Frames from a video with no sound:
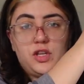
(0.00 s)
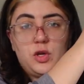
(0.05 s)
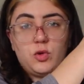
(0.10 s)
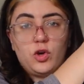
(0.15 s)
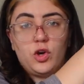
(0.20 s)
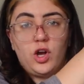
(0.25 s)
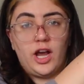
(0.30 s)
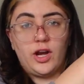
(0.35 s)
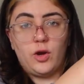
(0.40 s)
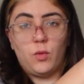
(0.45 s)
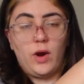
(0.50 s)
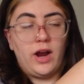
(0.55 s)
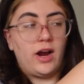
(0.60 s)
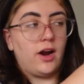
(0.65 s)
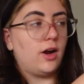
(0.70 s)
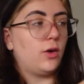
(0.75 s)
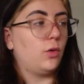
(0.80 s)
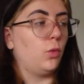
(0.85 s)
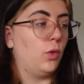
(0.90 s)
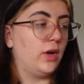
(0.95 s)
that you could kind of
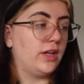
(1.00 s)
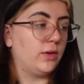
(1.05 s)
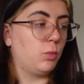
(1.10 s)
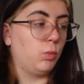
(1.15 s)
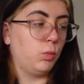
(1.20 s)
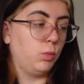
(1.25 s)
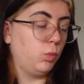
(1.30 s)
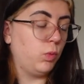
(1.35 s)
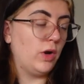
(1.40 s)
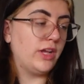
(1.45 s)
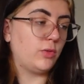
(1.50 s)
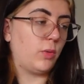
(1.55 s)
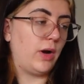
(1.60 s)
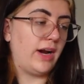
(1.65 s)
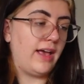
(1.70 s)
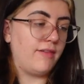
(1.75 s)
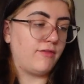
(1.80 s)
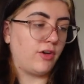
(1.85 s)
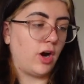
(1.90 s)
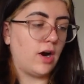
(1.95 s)
wear it with
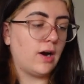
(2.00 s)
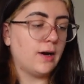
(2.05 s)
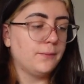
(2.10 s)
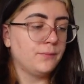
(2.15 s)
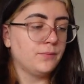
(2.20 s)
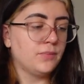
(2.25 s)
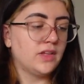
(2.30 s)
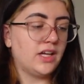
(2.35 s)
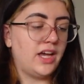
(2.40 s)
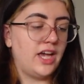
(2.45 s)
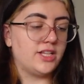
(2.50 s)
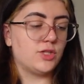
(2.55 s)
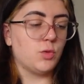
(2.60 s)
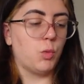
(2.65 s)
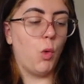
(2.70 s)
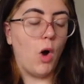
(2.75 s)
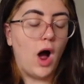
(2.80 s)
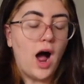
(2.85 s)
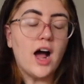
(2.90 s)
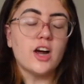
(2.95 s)
whatever. it's
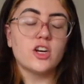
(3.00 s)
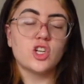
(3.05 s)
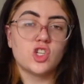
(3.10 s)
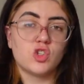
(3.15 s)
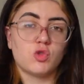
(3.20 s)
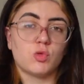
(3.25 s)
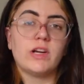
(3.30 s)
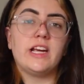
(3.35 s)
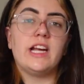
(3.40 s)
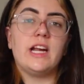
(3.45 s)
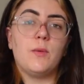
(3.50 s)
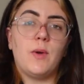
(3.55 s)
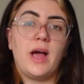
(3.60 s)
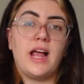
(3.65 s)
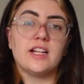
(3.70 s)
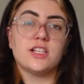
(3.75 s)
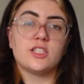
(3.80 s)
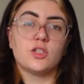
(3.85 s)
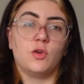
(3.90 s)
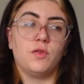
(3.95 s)
washed really
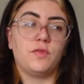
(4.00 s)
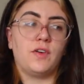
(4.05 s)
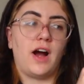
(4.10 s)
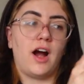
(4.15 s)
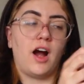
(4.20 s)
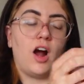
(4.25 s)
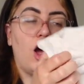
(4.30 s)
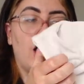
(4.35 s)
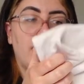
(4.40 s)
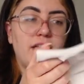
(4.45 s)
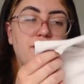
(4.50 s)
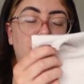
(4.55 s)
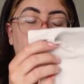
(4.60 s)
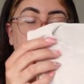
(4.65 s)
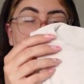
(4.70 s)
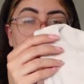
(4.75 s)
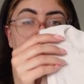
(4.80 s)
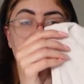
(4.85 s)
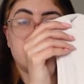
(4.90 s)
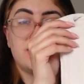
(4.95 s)
well so far. I've
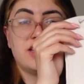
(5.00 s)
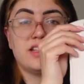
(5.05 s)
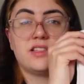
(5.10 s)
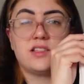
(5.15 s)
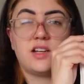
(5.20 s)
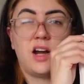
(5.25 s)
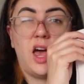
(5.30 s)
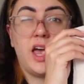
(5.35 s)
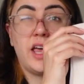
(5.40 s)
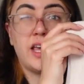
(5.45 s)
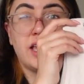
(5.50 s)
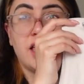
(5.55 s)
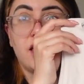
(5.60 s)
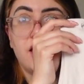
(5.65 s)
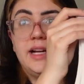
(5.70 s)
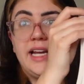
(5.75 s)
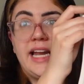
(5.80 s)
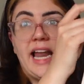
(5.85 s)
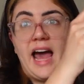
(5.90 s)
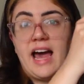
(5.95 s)
had this since like
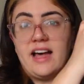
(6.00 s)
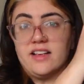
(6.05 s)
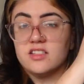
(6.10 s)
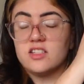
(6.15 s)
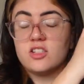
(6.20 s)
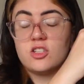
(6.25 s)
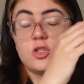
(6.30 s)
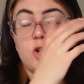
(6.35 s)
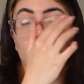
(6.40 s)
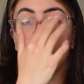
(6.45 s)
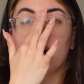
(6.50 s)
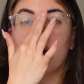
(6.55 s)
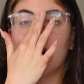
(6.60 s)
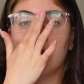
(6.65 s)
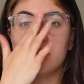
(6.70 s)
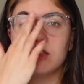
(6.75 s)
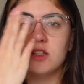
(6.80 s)
last summer,